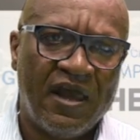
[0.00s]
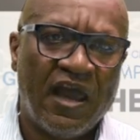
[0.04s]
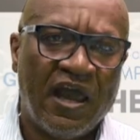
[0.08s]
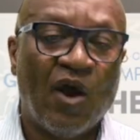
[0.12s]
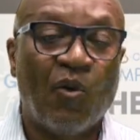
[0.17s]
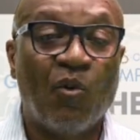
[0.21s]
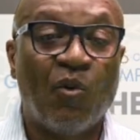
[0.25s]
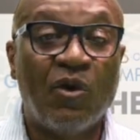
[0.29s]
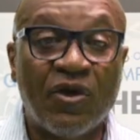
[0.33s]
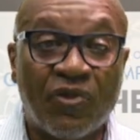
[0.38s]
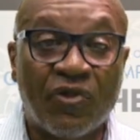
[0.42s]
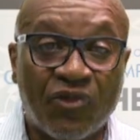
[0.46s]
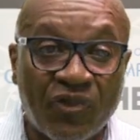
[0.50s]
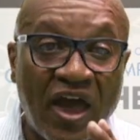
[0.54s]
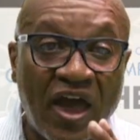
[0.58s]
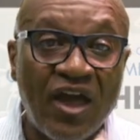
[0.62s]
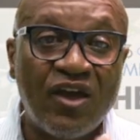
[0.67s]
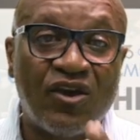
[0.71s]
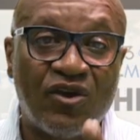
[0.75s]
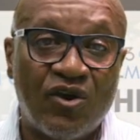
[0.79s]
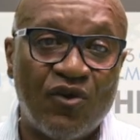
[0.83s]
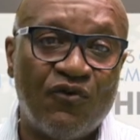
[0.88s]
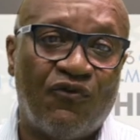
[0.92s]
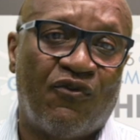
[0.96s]
And we'll
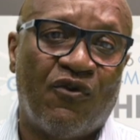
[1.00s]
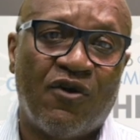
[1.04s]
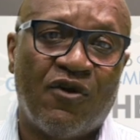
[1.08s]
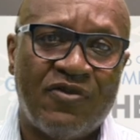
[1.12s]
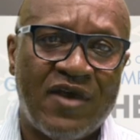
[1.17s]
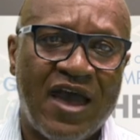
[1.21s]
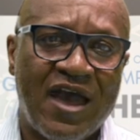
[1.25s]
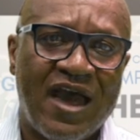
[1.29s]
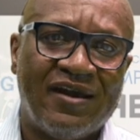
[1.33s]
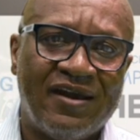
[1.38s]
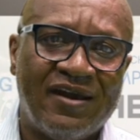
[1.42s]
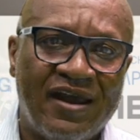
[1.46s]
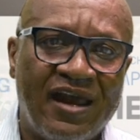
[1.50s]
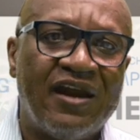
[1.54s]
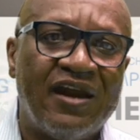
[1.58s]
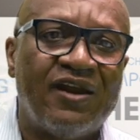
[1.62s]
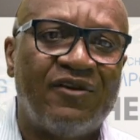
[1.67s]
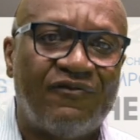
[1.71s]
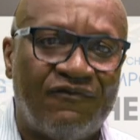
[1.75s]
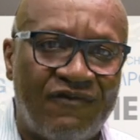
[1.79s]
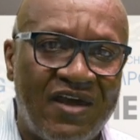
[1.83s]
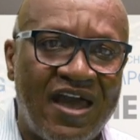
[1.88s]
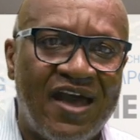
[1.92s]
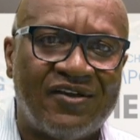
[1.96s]
thank you for that in
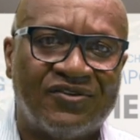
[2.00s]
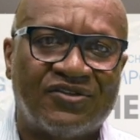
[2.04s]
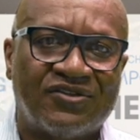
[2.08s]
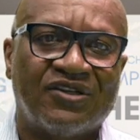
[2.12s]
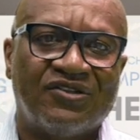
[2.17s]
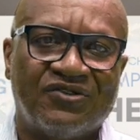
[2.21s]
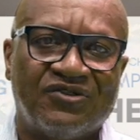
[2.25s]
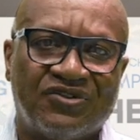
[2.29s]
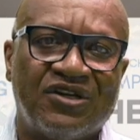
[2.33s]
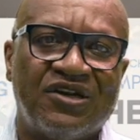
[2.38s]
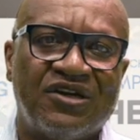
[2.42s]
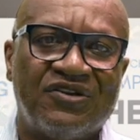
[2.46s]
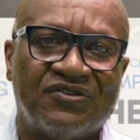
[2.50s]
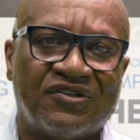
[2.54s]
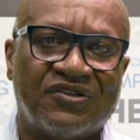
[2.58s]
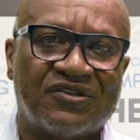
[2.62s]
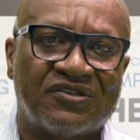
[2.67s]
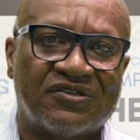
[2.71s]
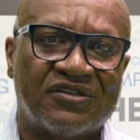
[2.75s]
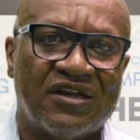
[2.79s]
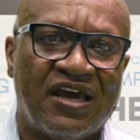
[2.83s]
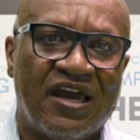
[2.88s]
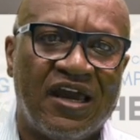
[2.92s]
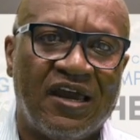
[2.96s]
advance in Jesus'
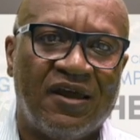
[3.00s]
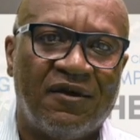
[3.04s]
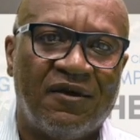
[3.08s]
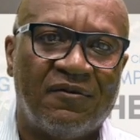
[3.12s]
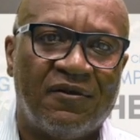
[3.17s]
name.